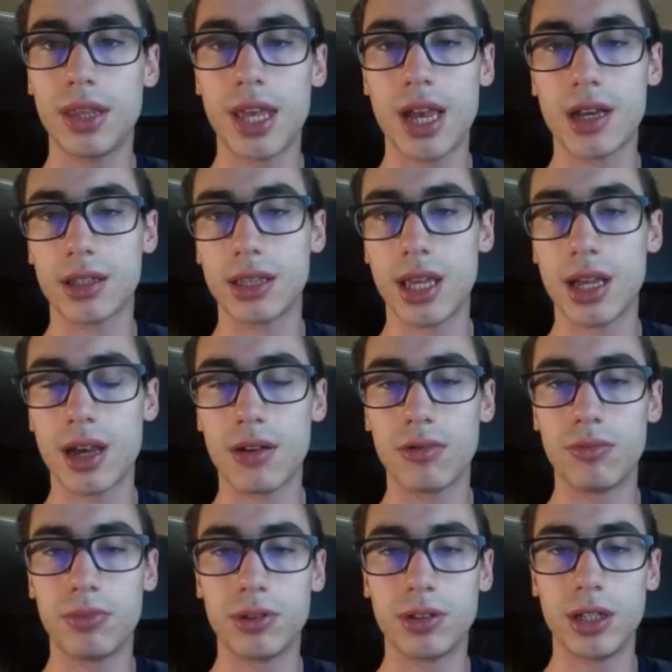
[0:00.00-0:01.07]
Deac take a
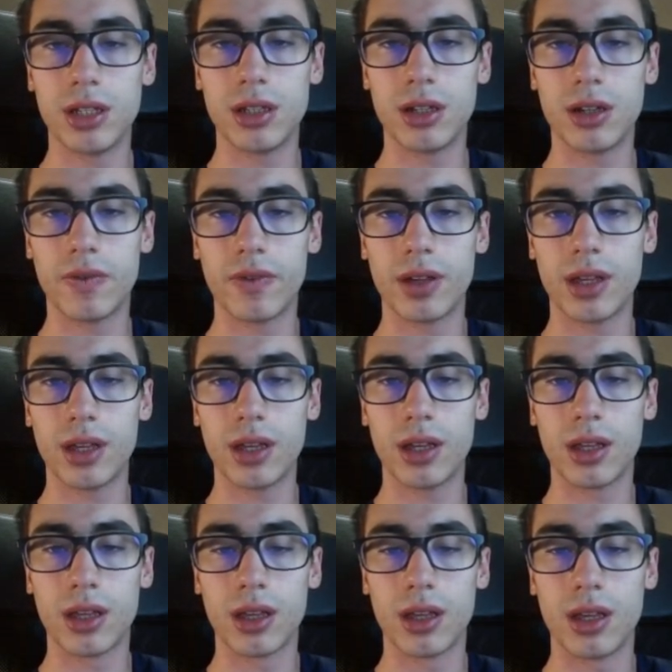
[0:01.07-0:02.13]
good position if
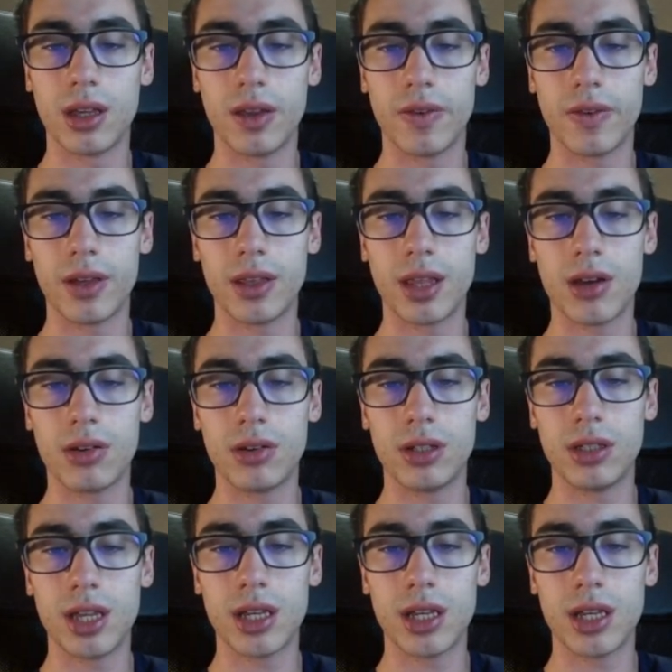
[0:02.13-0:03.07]
he take on